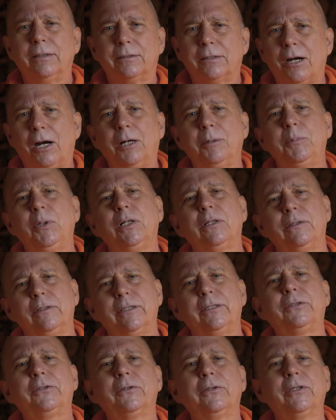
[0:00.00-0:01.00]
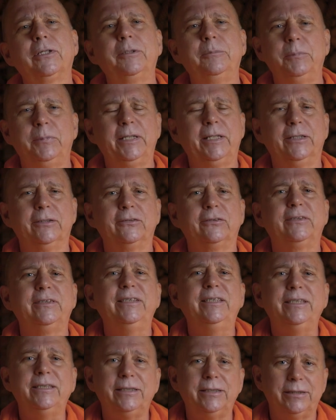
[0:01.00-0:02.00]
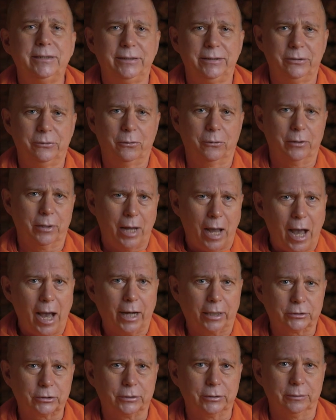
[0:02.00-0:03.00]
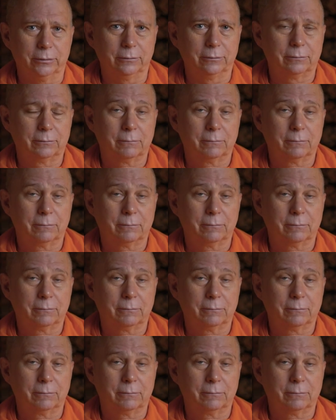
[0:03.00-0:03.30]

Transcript: Karma literally means deed or action.